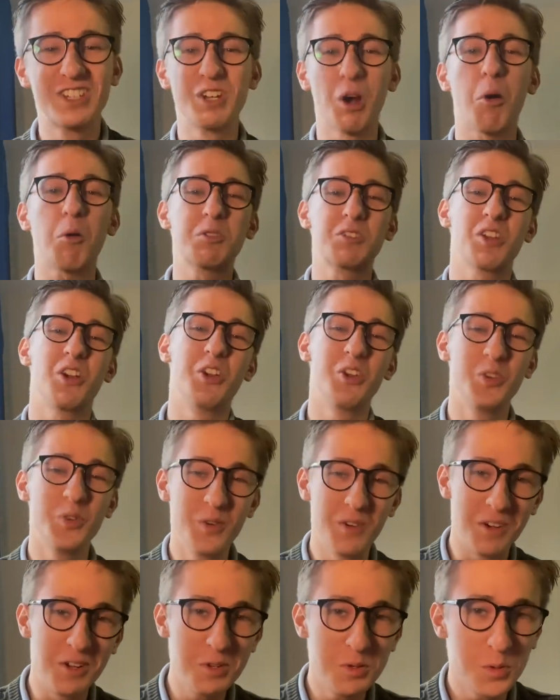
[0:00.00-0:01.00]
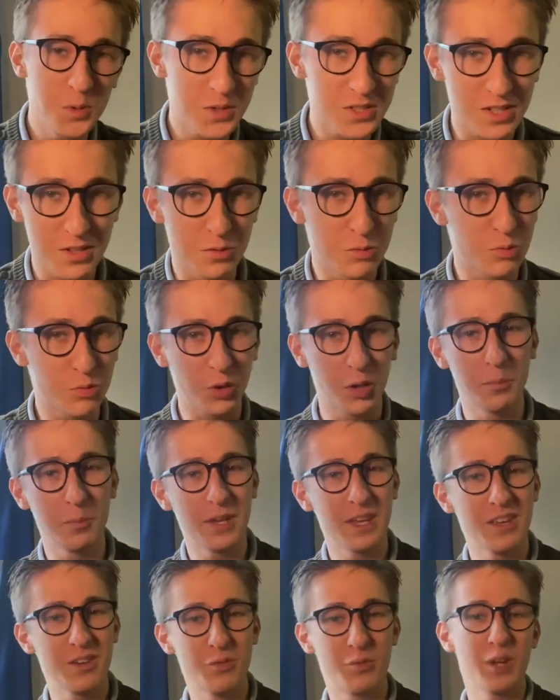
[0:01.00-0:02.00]
Doctor Who news and
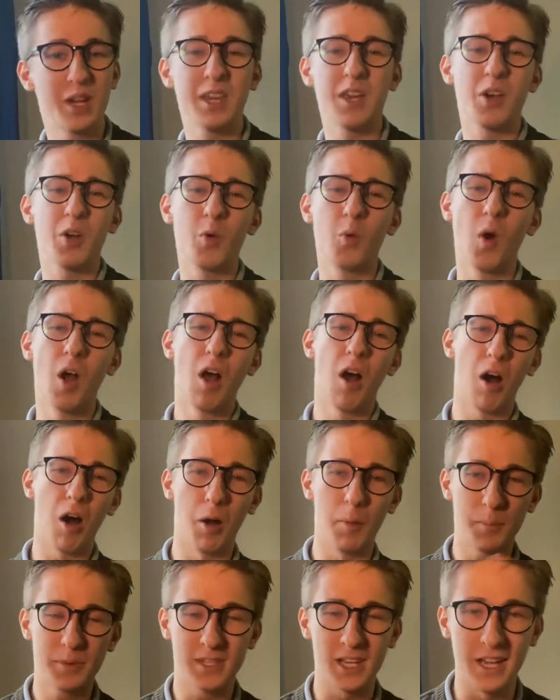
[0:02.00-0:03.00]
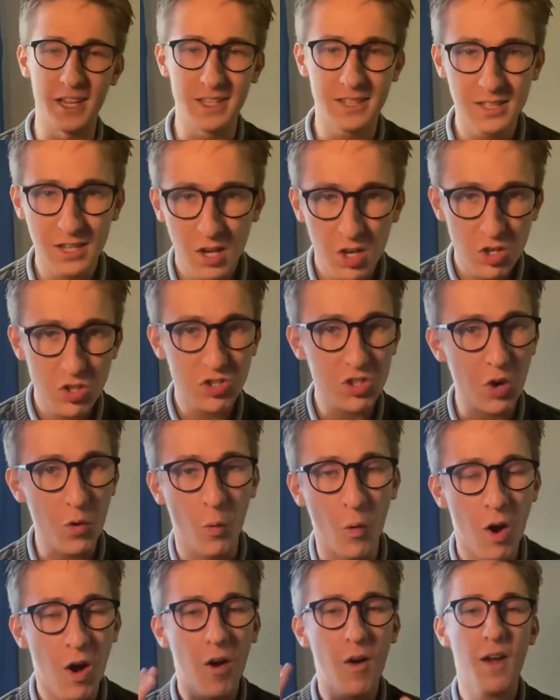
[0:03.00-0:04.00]
filming video update.
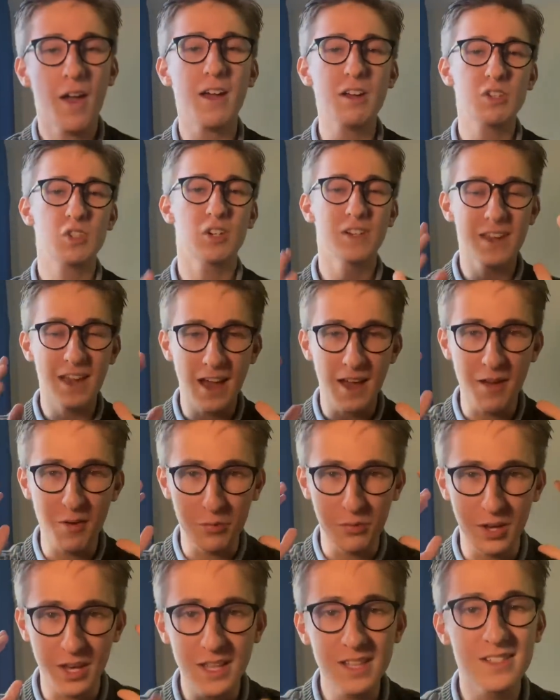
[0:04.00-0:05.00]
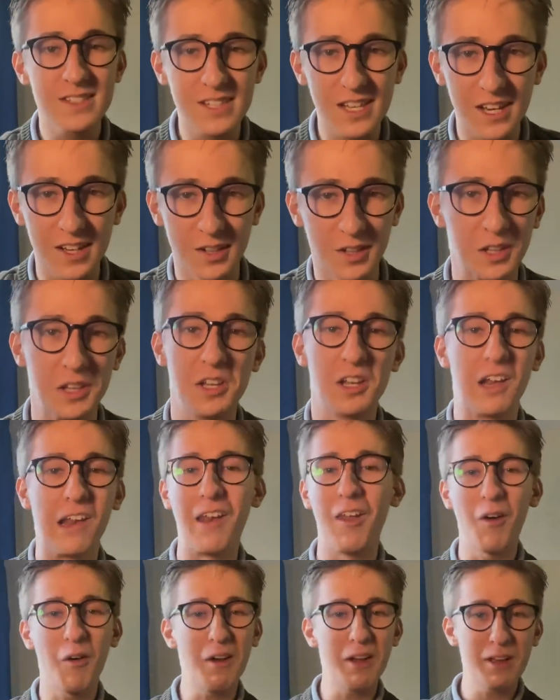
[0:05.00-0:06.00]
So, I actually have intel
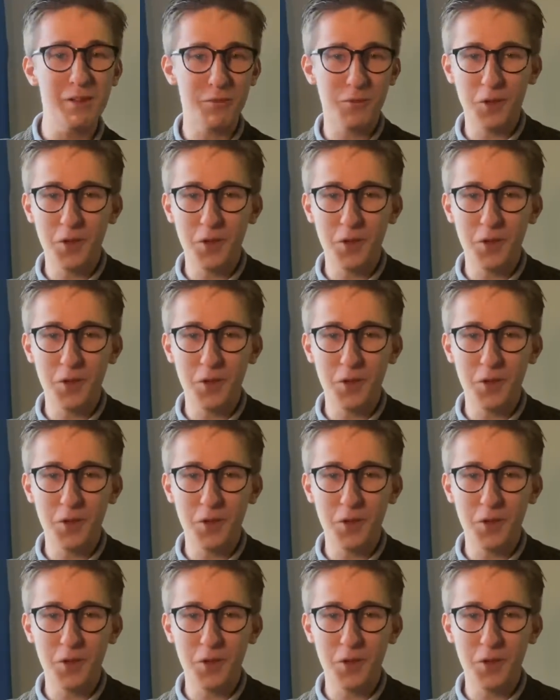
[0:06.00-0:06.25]
live